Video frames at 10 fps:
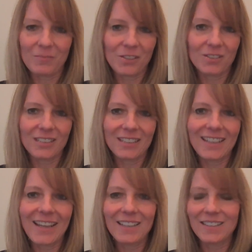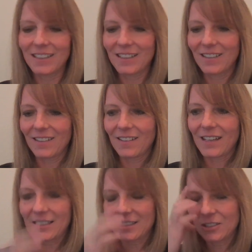Because at the end,
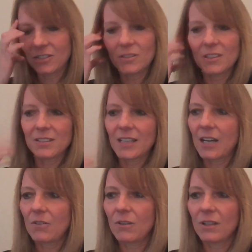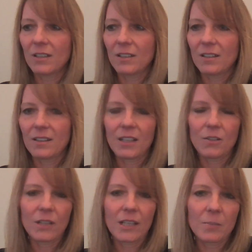attitude is how
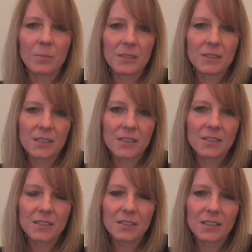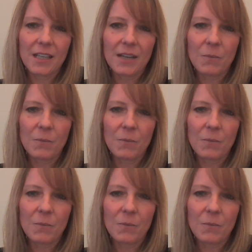they look at the business,